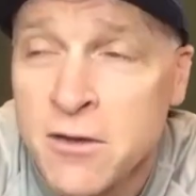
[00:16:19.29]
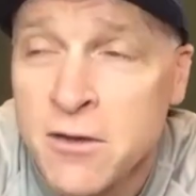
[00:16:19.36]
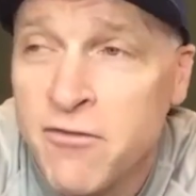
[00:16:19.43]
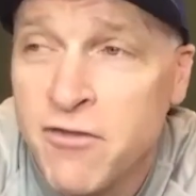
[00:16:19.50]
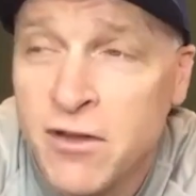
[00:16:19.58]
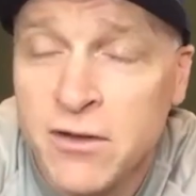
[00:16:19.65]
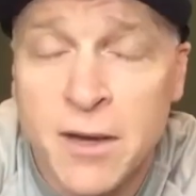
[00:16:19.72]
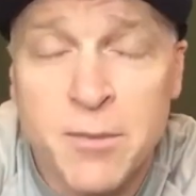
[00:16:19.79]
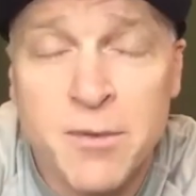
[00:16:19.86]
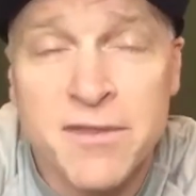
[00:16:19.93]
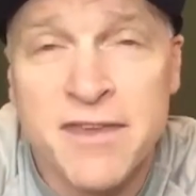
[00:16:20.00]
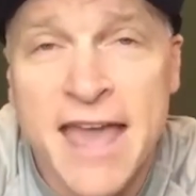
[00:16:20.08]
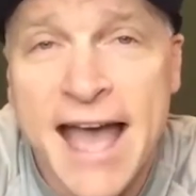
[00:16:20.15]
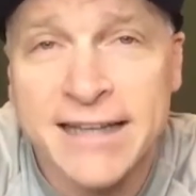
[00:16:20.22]
filling up
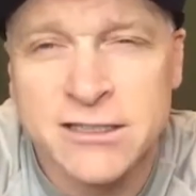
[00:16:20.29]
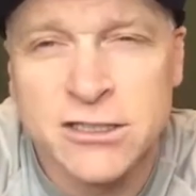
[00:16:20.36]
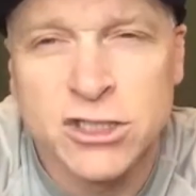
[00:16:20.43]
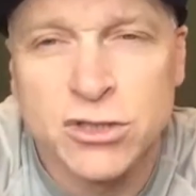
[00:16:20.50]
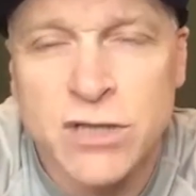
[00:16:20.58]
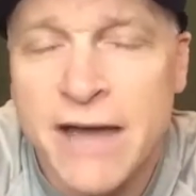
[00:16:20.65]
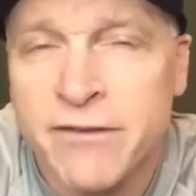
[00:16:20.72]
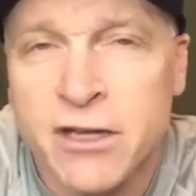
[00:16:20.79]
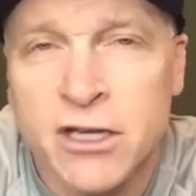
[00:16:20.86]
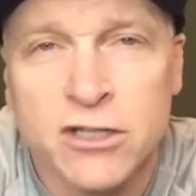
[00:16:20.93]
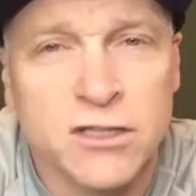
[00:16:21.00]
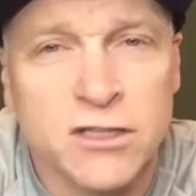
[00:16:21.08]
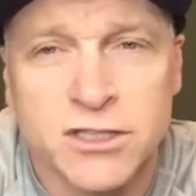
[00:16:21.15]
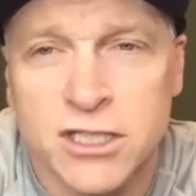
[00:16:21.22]
with gas and driving
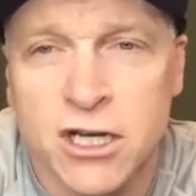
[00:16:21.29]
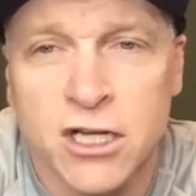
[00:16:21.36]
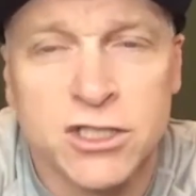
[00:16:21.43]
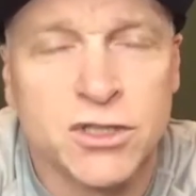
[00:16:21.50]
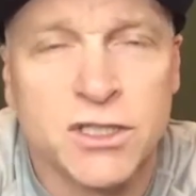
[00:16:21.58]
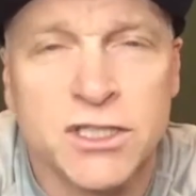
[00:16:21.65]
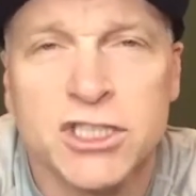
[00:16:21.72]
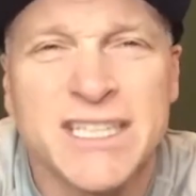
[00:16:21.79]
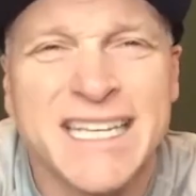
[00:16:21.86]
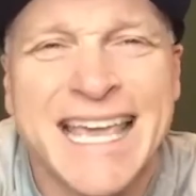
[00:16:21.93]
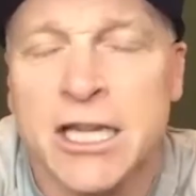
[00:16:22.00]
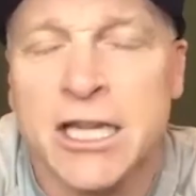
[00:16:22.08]
across the country just to get